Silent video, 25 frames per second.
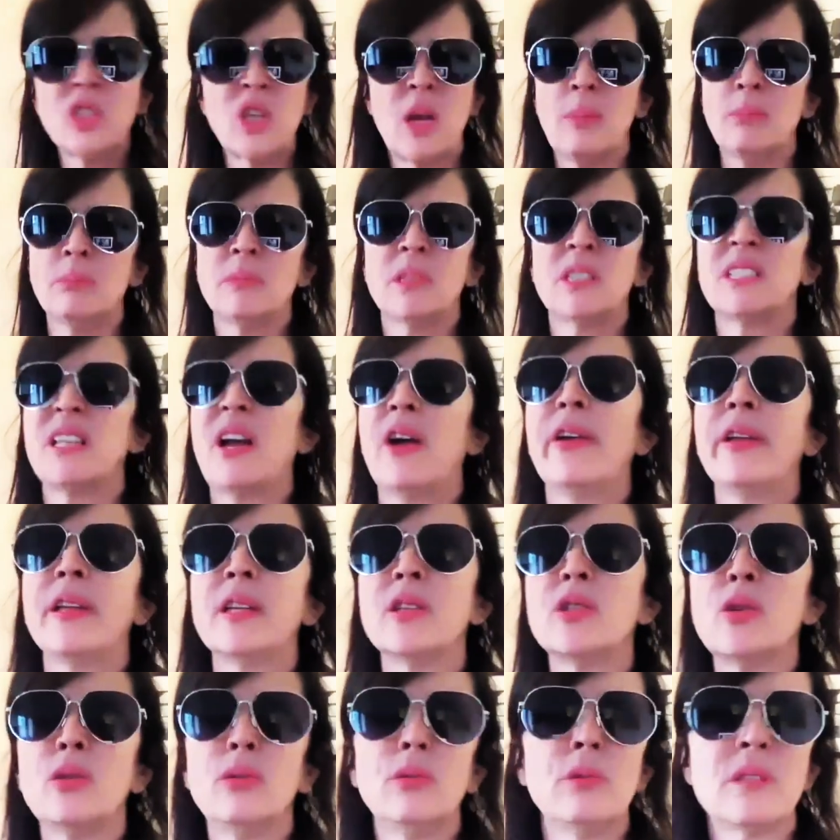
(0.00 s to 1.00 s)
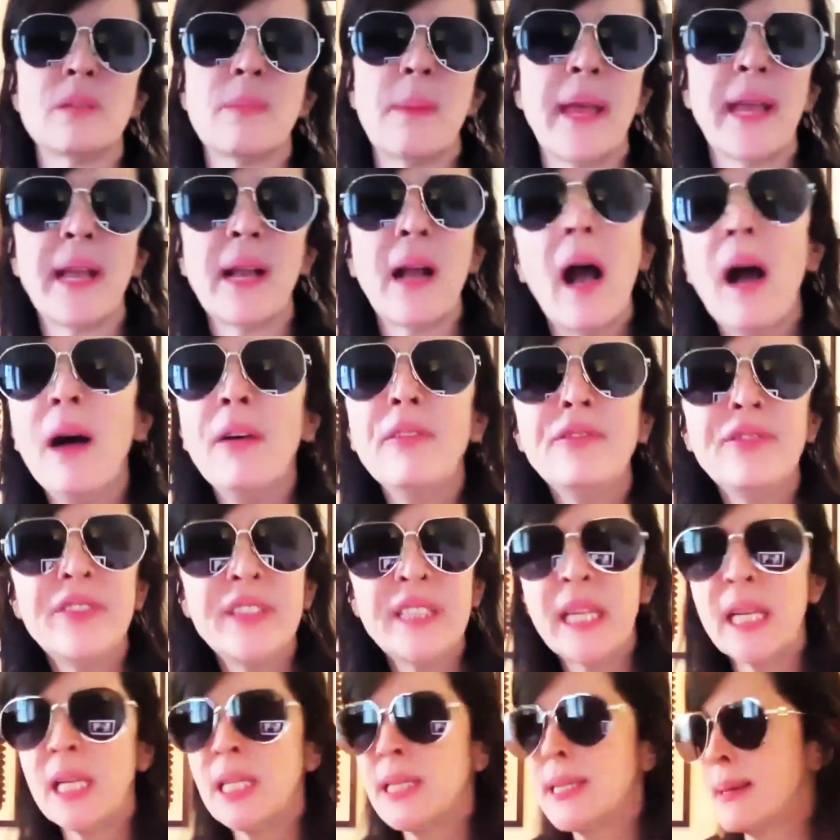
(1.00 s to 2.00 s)
I'm starting to lose my
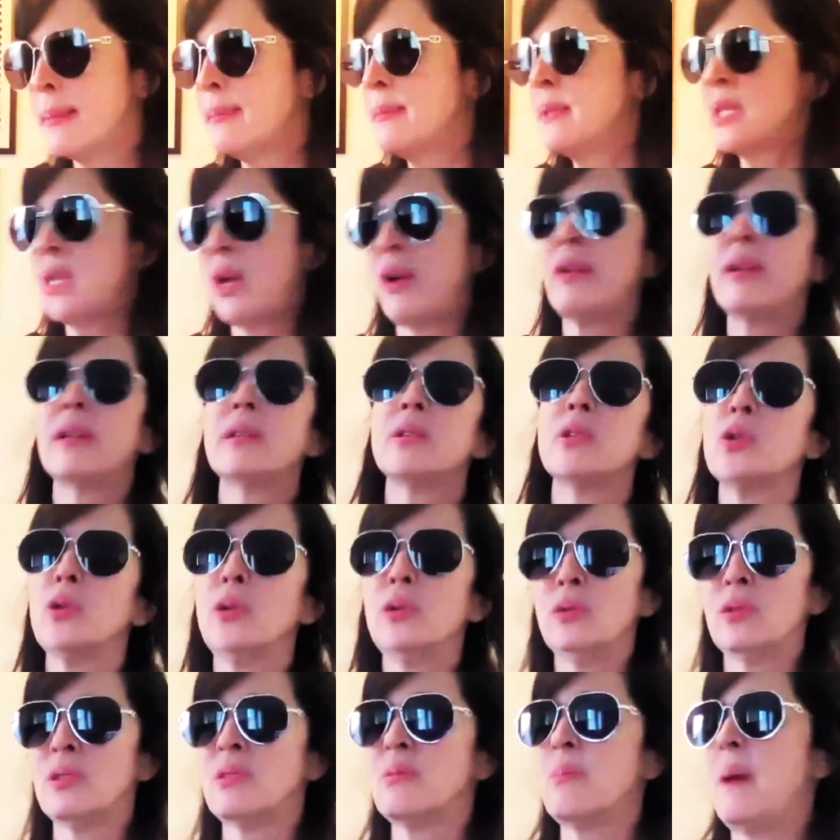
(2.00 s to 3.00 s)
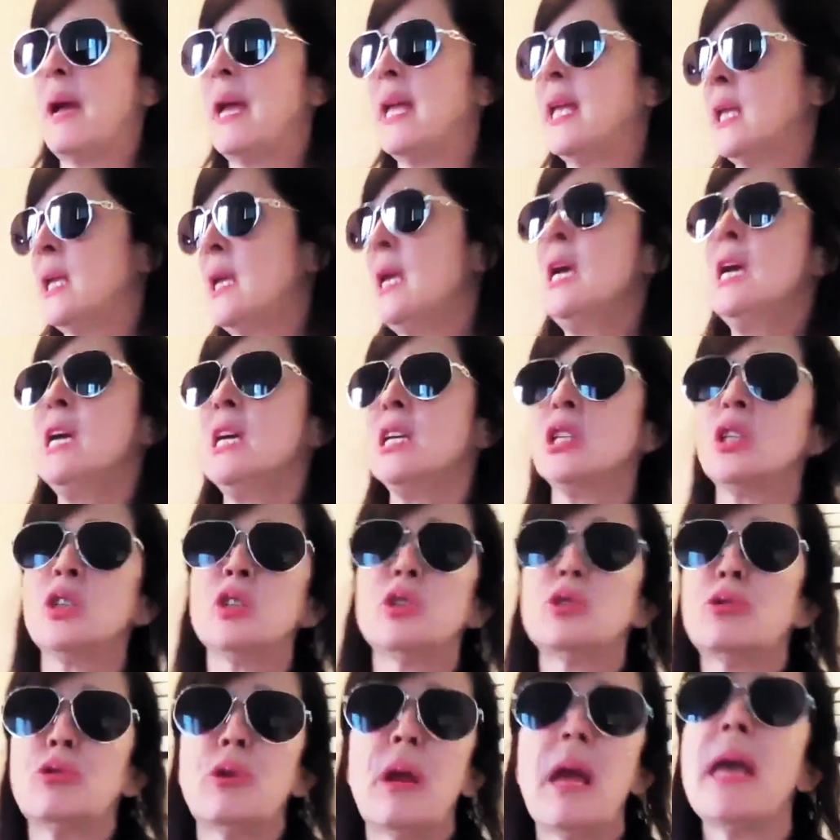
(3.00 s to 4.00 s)
confidence. I'm starting to lose my
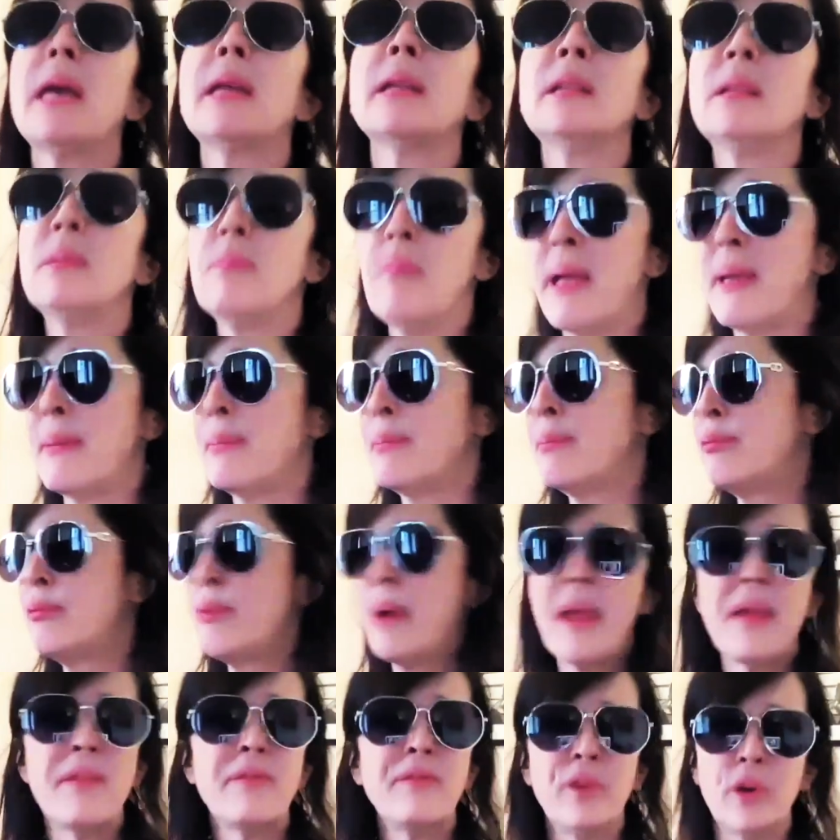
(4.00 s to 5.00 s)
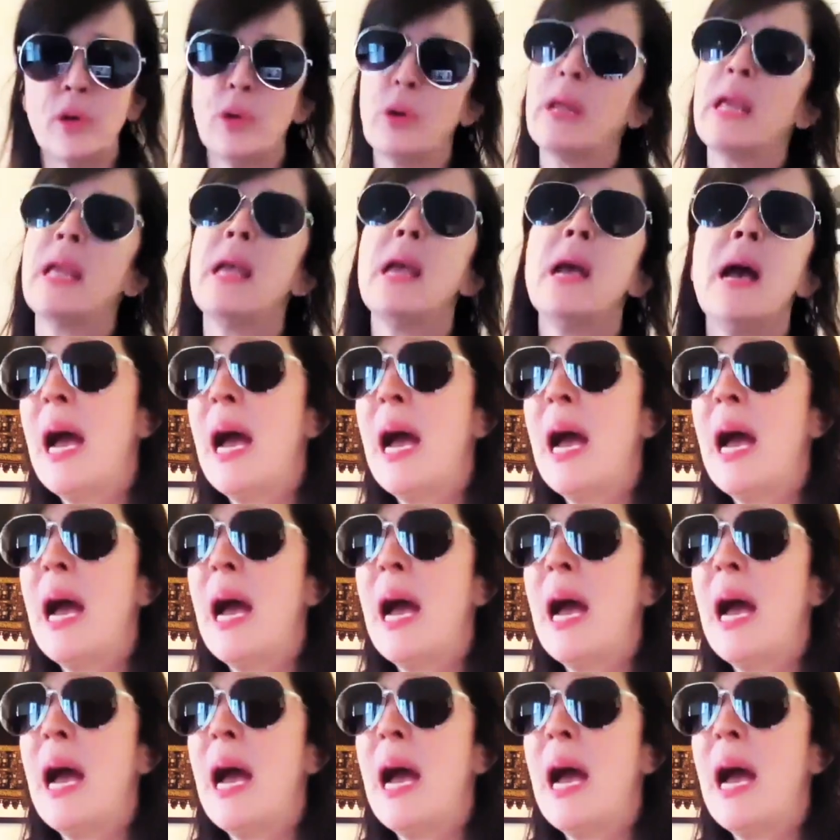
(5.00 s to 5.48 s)
strength, my bravery.